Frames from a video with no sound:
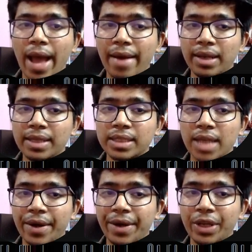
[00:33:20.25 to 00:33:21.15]
ArrayList,
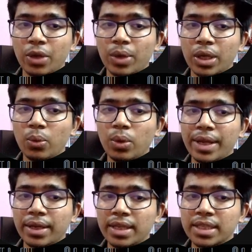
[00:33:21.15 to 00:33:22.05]
ArrayDQ, queue,
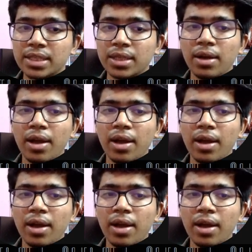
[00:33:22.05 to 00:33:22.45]
LinkedList,